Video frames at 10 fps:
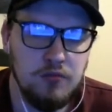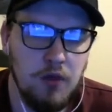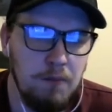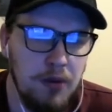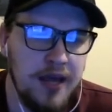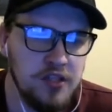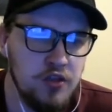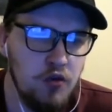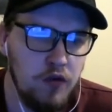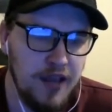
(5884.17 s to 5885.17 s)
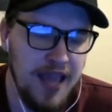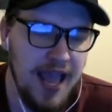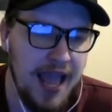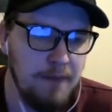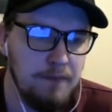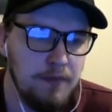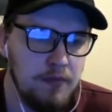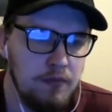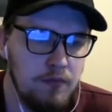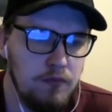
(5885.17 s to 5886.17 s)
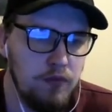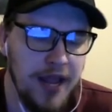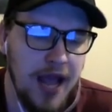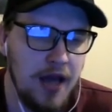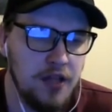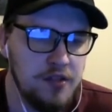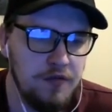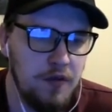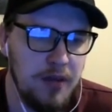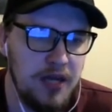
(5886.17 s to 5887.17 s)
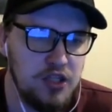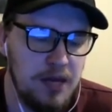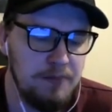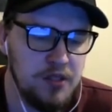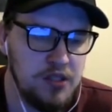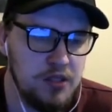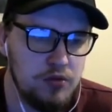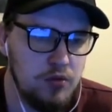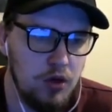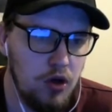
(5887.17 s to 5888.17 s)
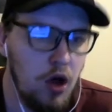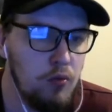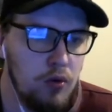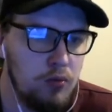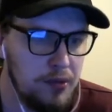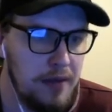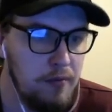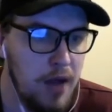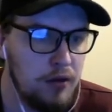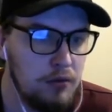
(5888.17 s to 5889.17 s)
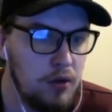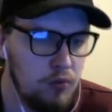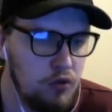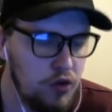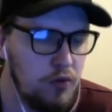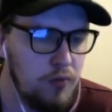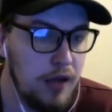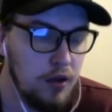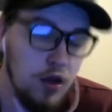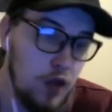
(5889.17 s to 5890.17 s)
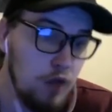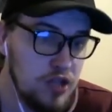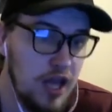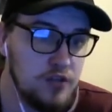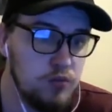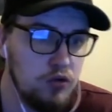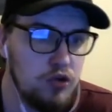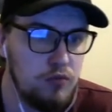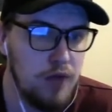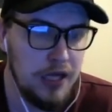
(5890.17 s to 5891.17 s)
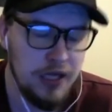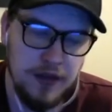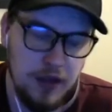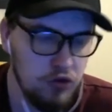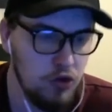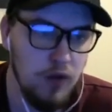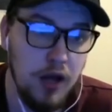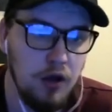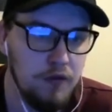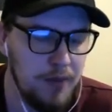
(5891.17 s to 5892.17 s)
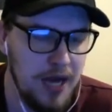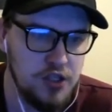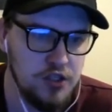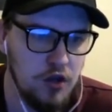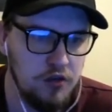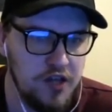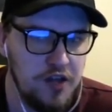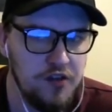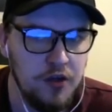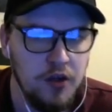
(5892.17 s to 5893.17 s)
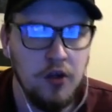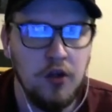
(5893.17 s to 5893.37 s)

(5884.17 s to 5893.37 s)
When players are on the game, regardless of it being a championship squad or not, will play well and will do well. And those lads will do well, and they'll do well over patches all season.